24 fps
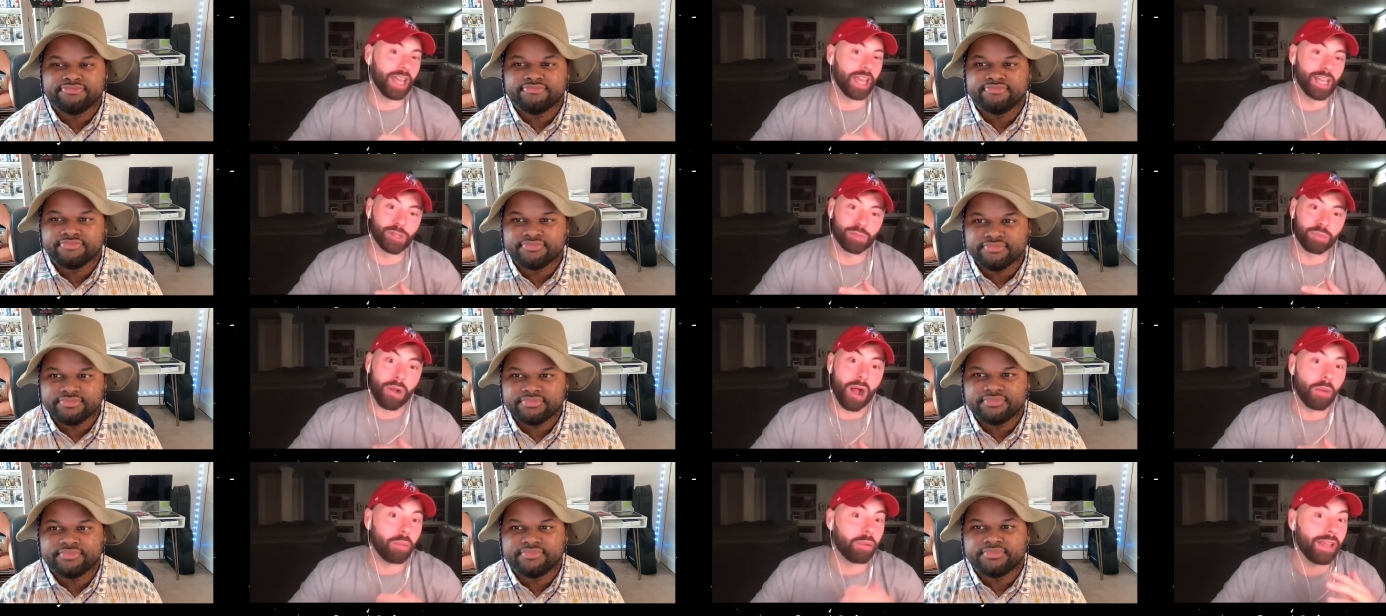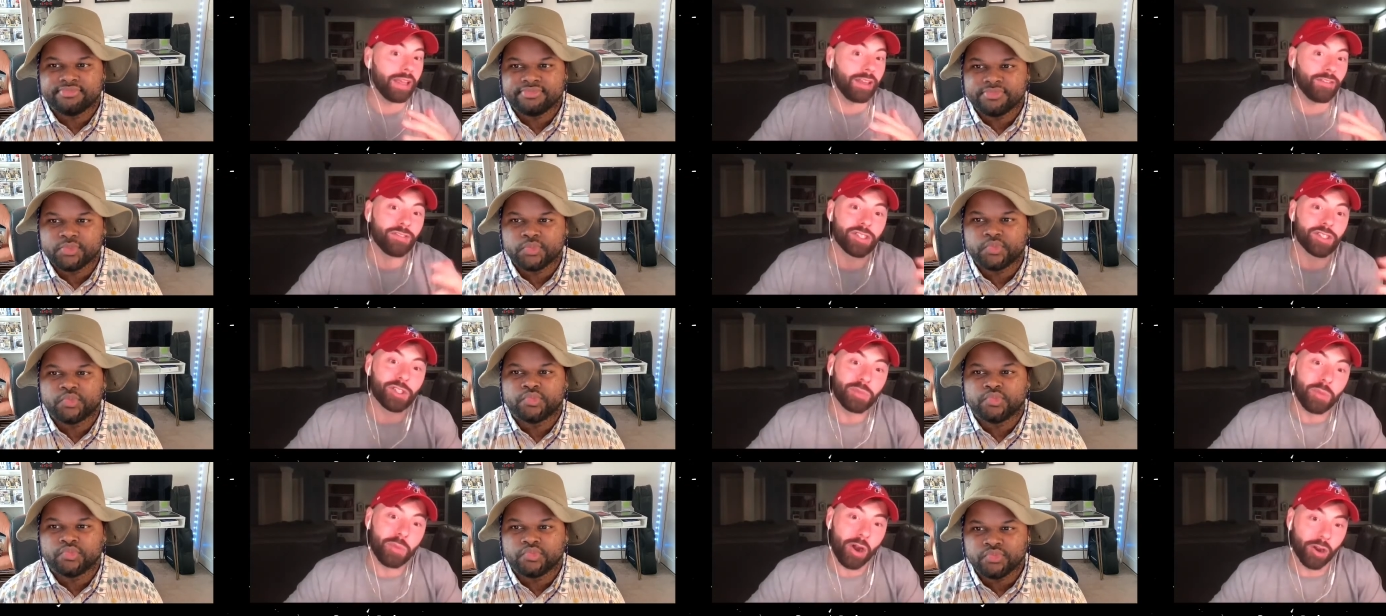Speaker 1: probably even
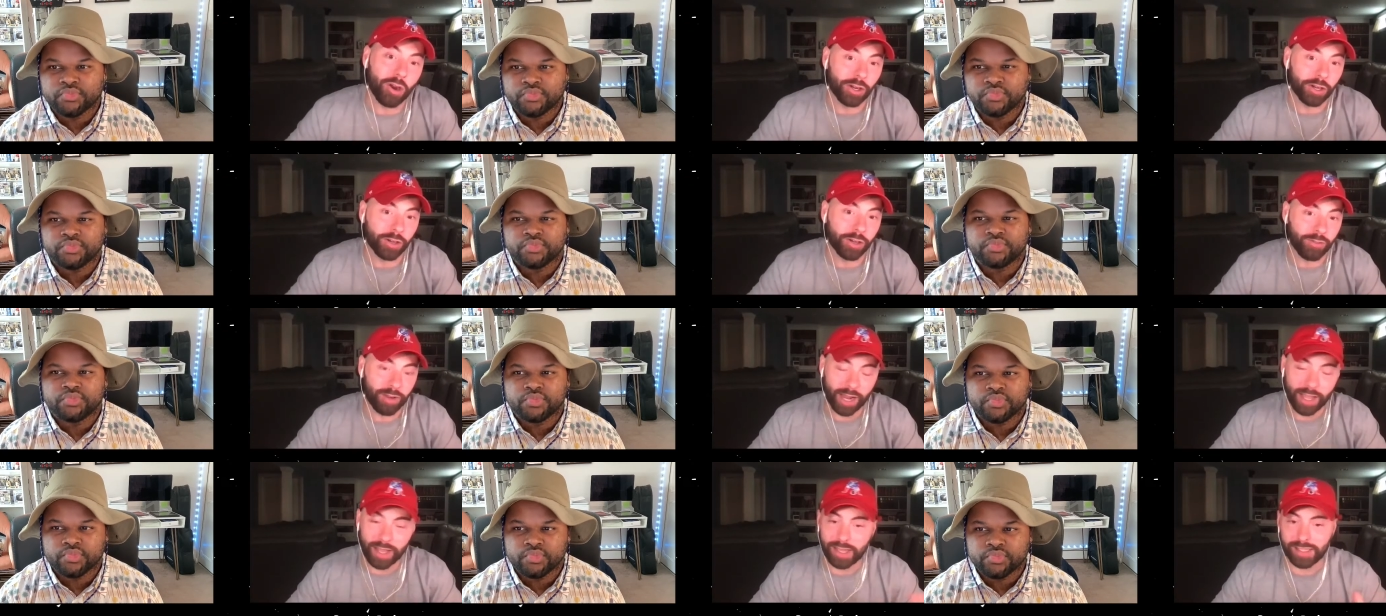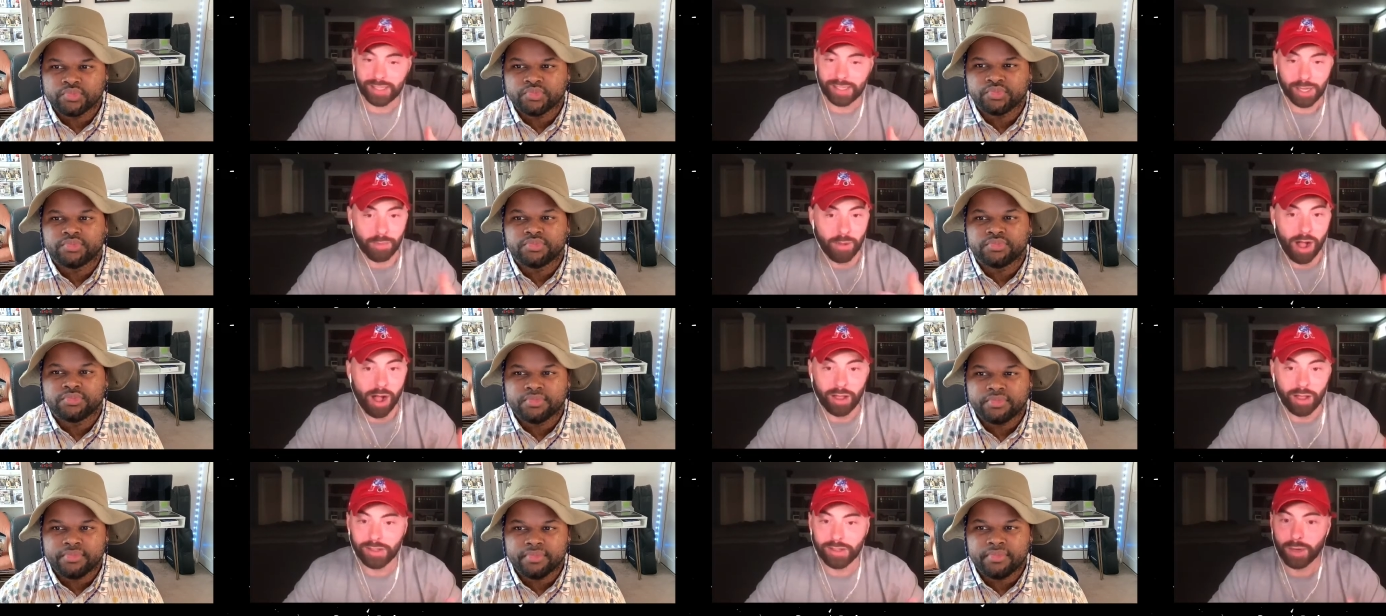smarter, right? Because
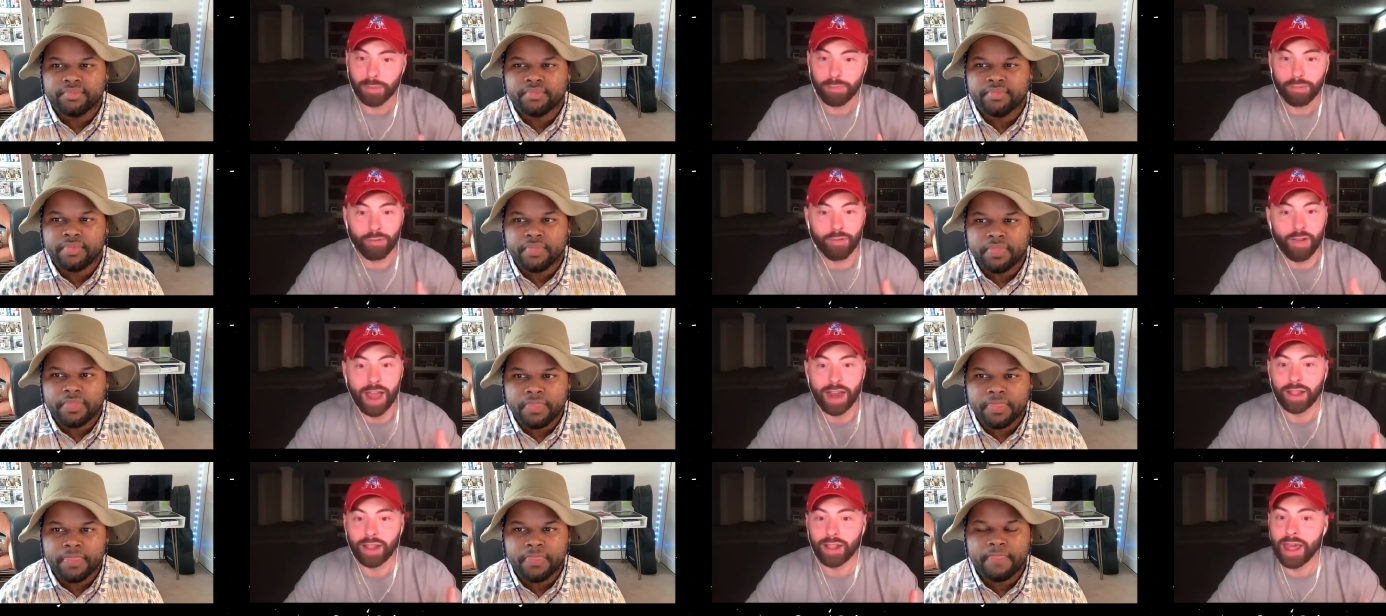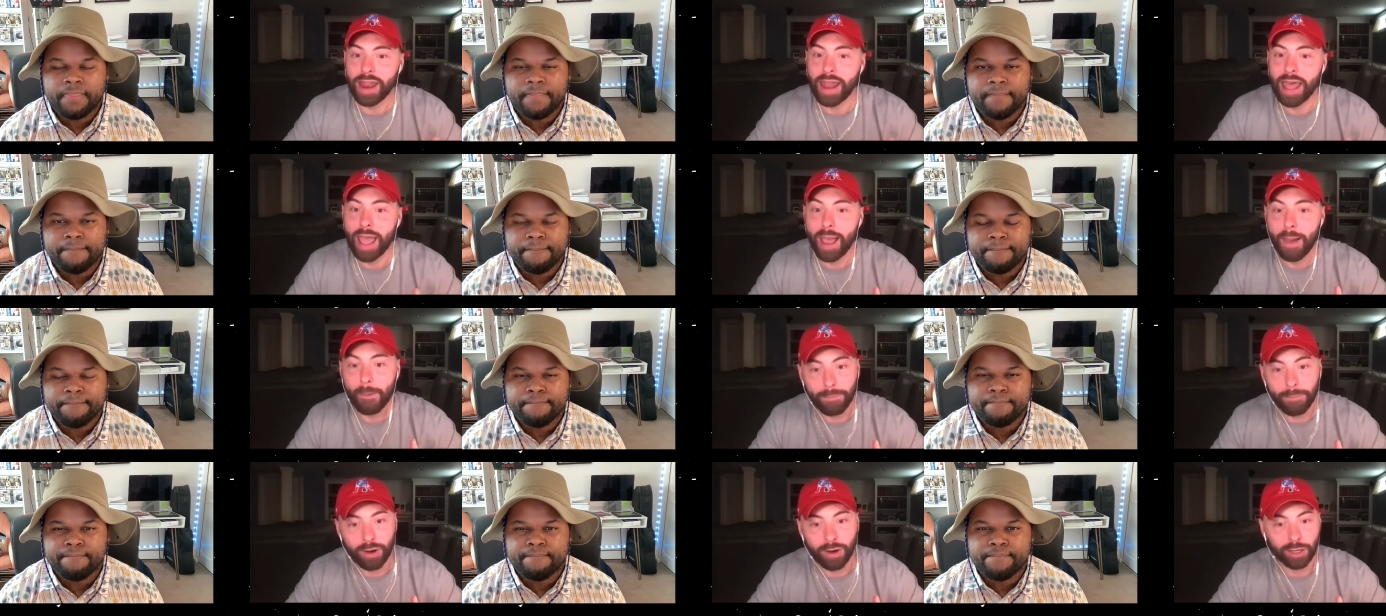Kamala is going to provide a lot of
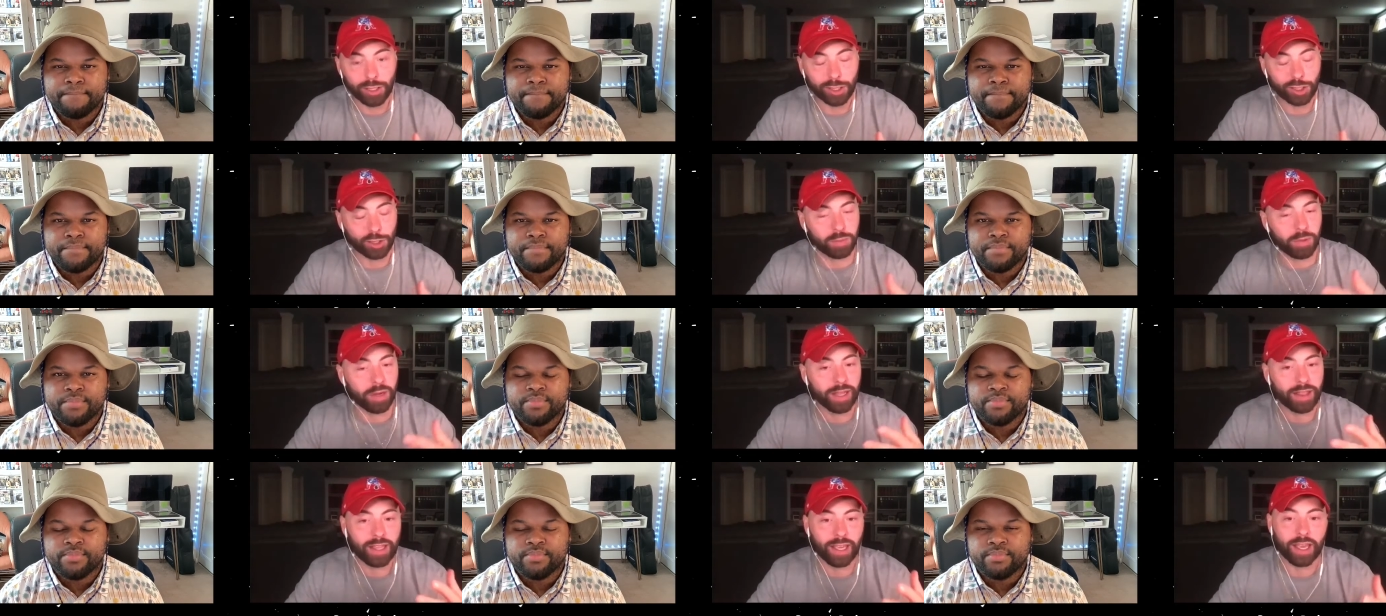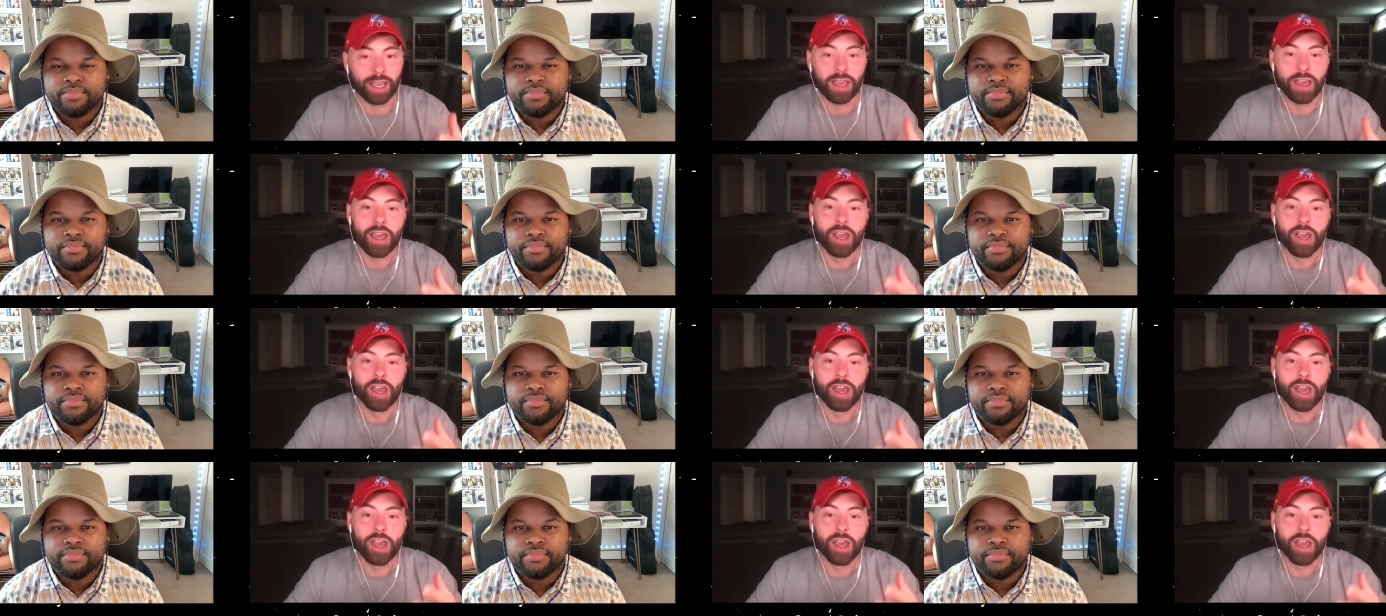that punch, but I think